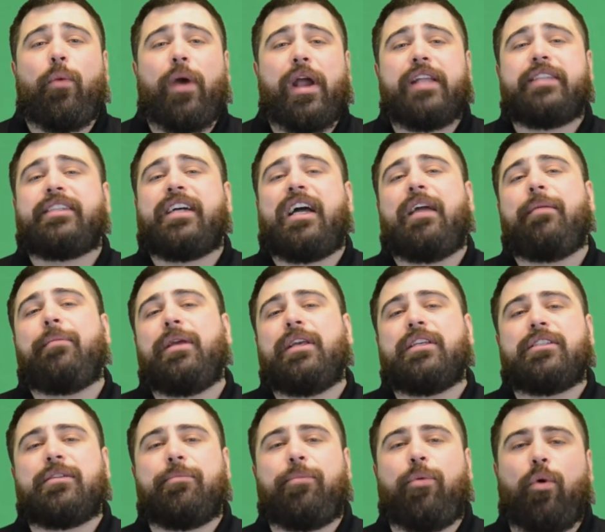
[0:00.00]
wait time
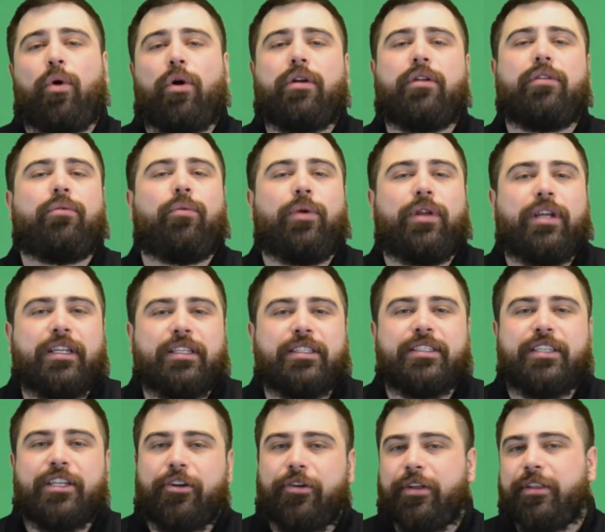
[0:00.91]
is important when
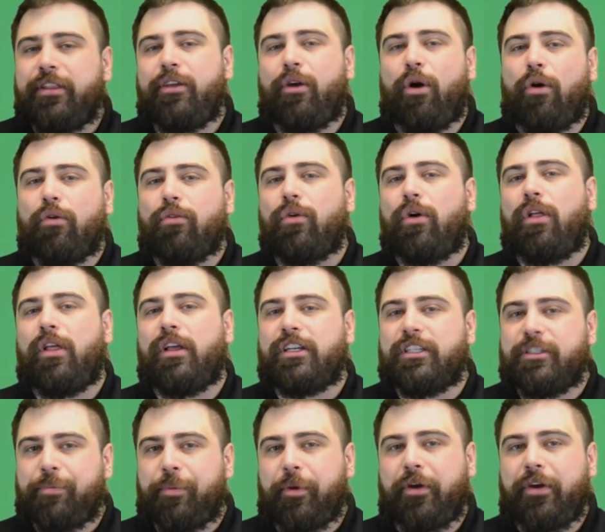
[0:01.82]
considering the overall
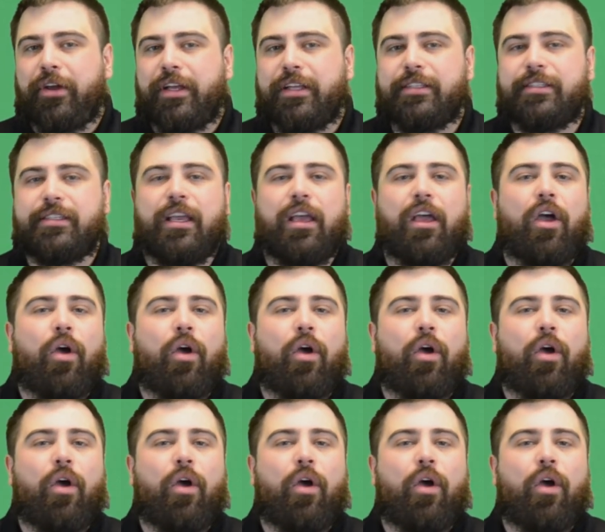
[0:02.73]
experience